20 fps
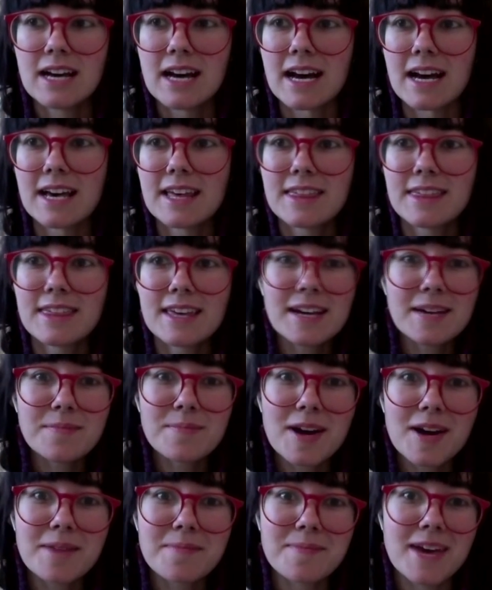I
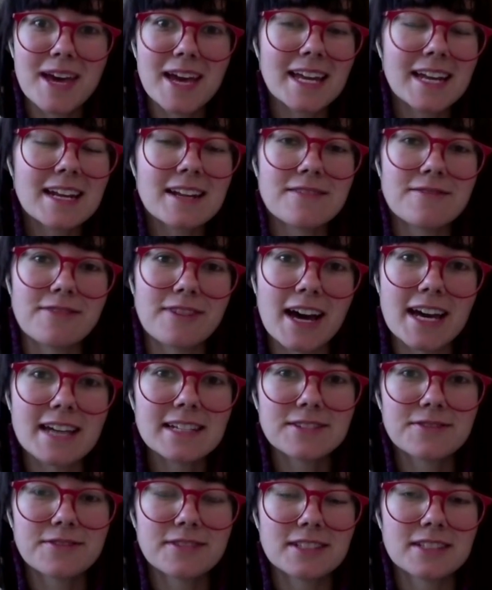think my main
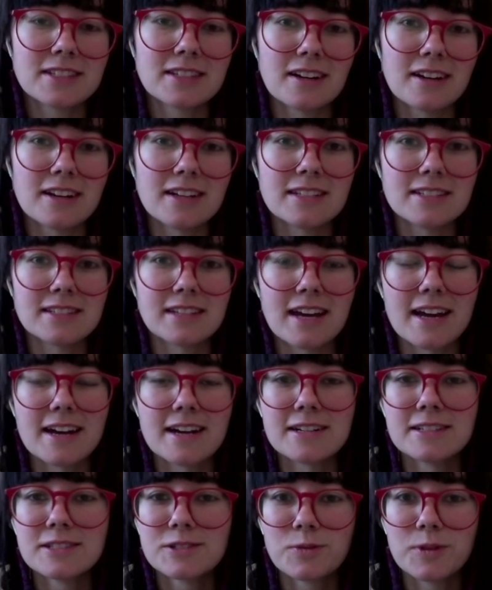advice for starting
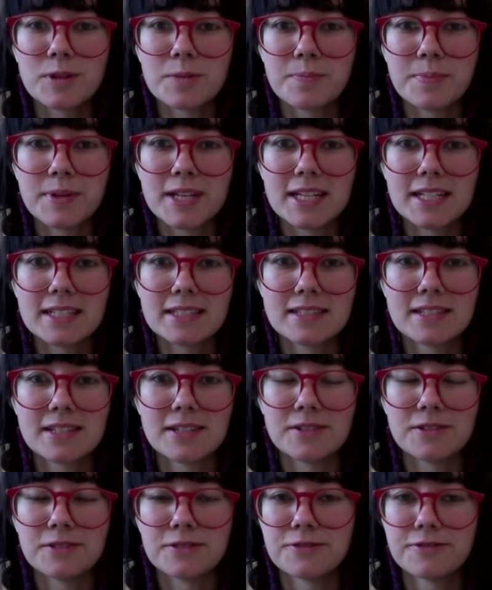designers would
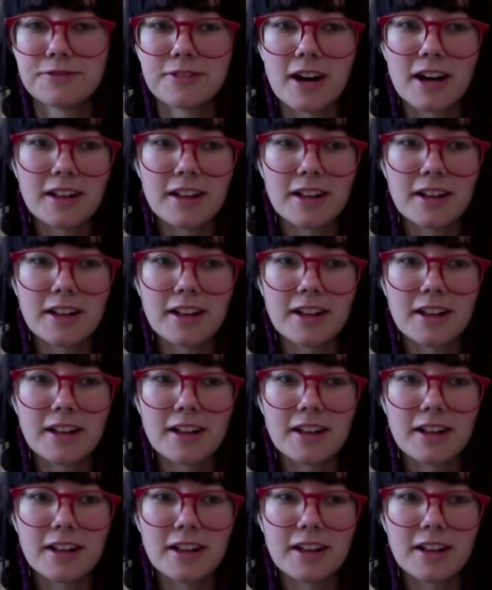be to